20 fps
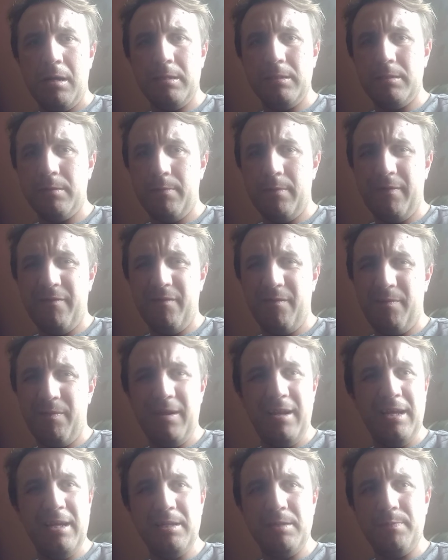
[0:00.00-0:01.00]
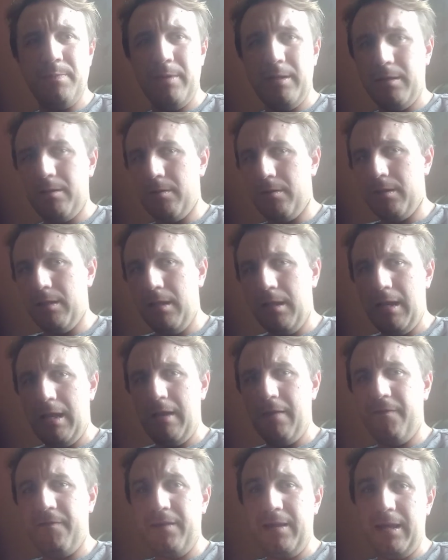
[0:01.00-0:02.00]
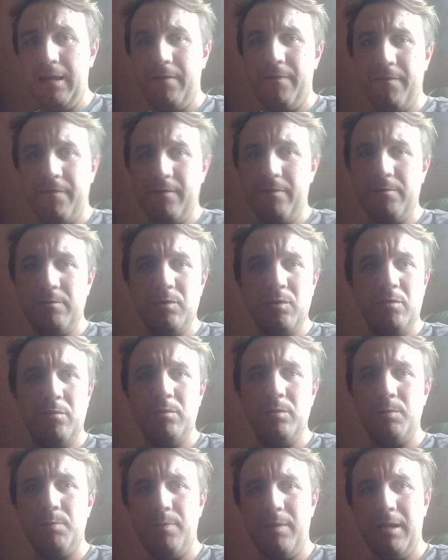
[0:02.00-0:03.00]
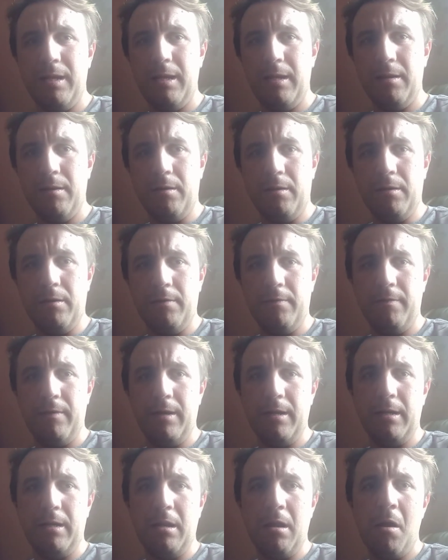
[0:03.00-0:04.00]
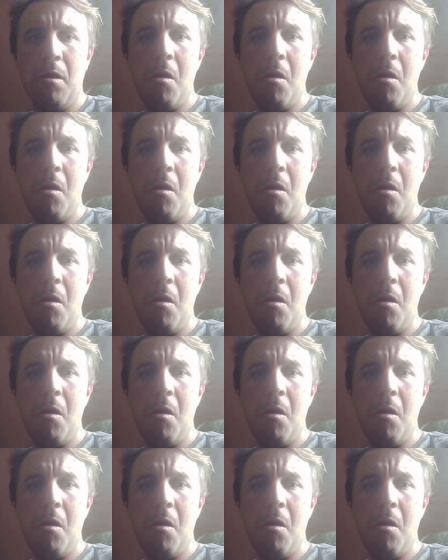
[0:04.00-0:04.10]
and some other players played on the left. Nathan was always playing on the right.